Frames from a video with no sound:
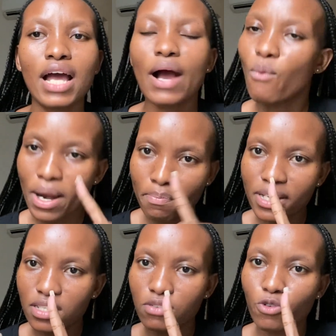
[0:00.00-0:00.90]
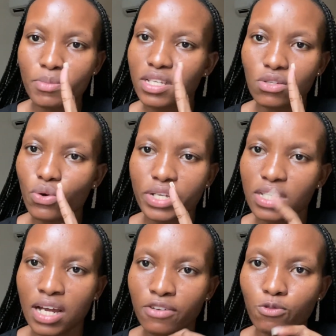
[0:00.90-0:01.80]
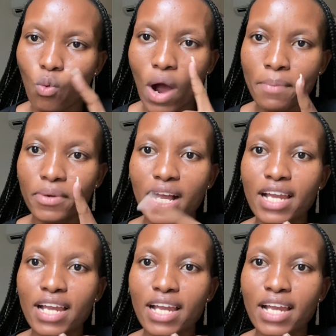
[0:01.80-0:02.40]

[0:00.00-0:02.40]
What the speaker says: One person for me is always enough. One